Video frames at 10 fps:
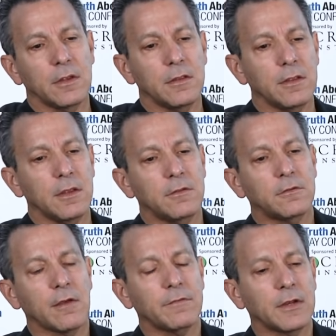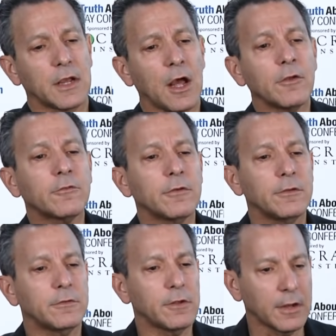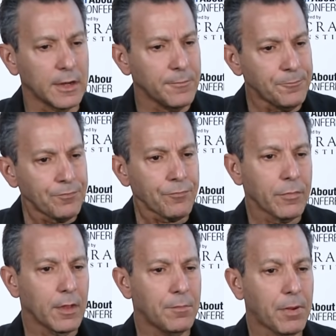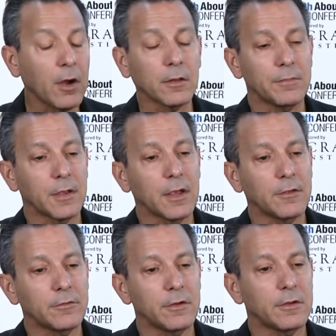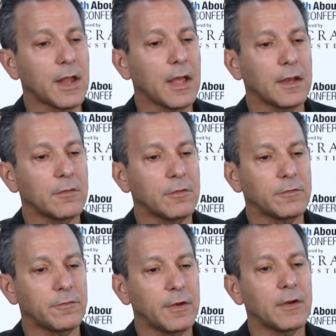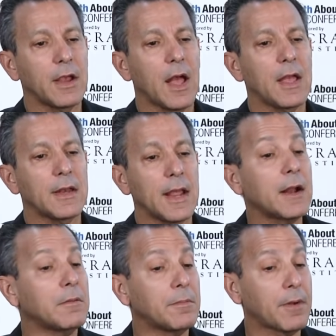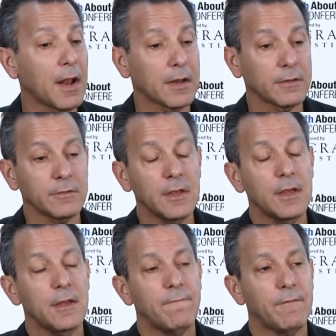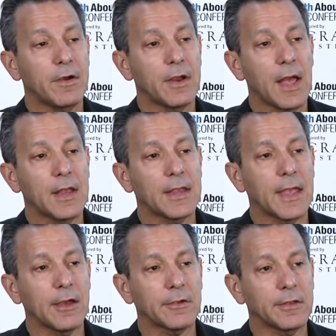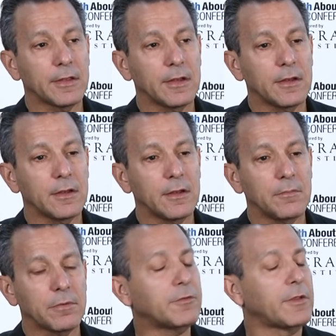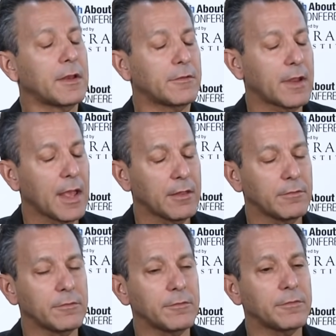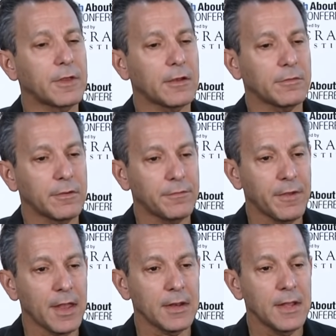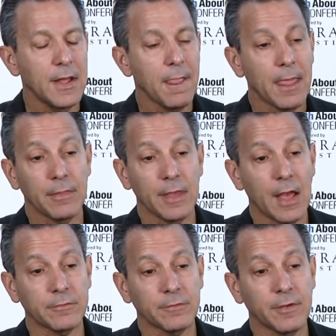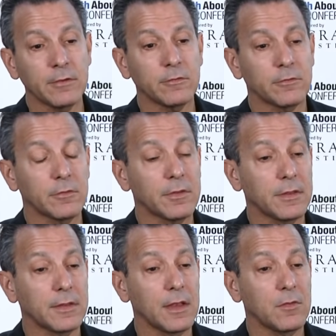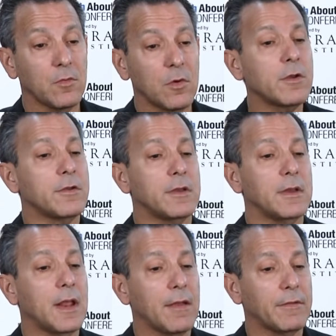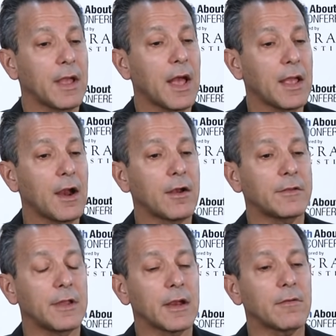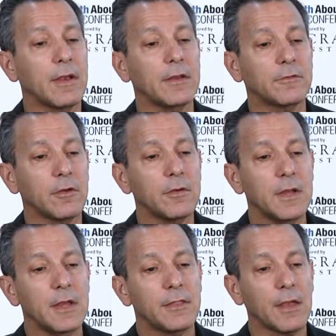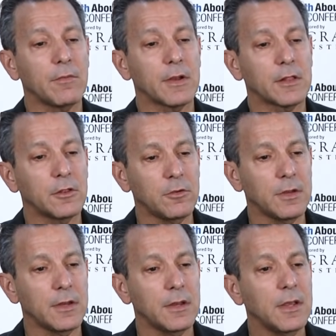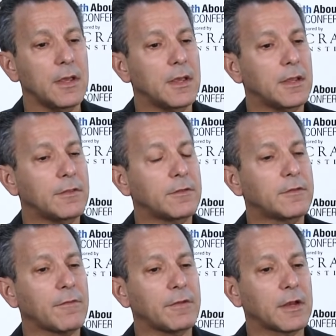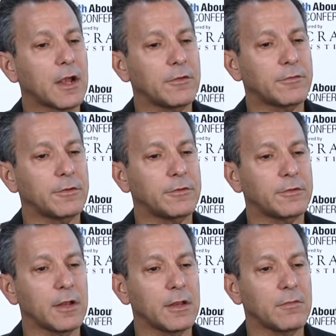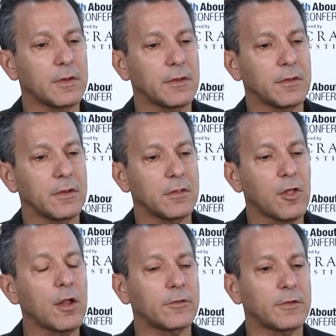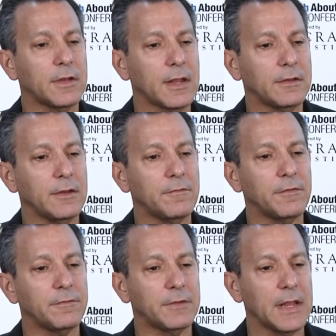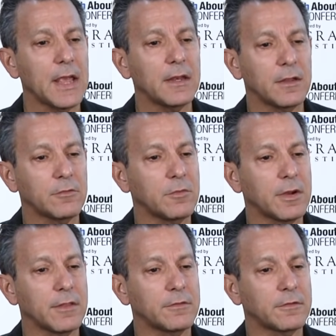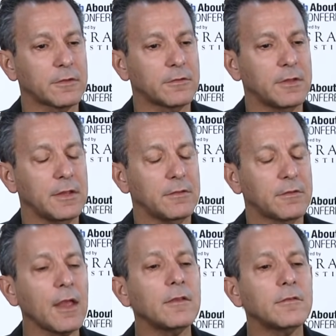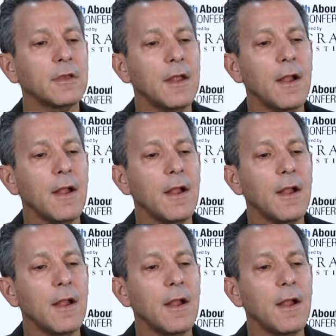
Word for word: in the seven countries study, partly because their diet was very high in animal products, very high in calculated percentage calories from saturated fat. And the observations were that they were indeed having a high heart attack rate. So they were included in the seven countries study when it launched in nineteen fifty-eight as one of the sixteen sites.